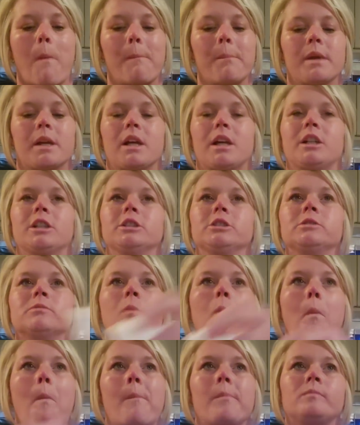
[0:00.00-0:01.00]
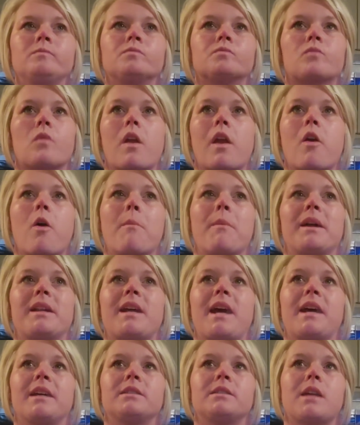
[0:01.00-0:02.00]
Because like on my
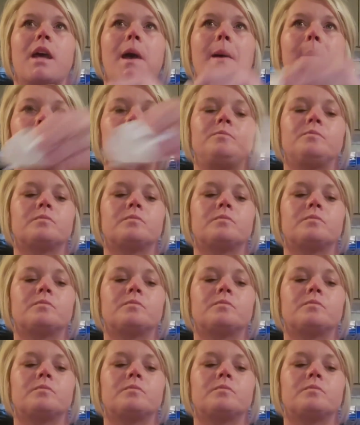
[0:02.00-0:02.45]
dad's side,